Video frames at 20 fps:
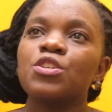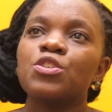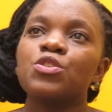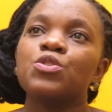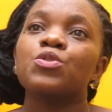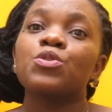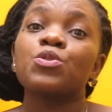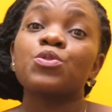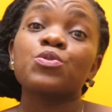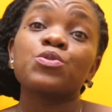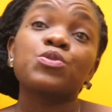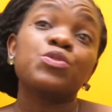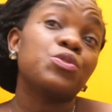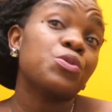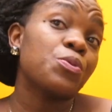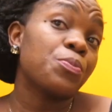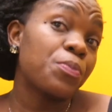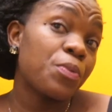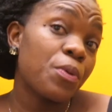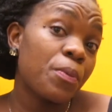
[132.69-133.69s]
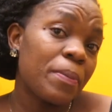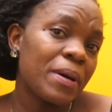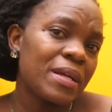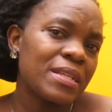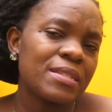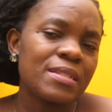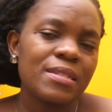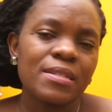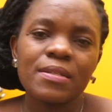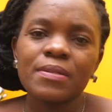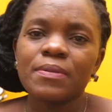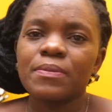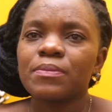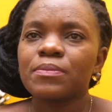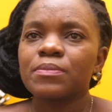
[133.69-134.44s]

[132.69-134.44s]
you lose your property,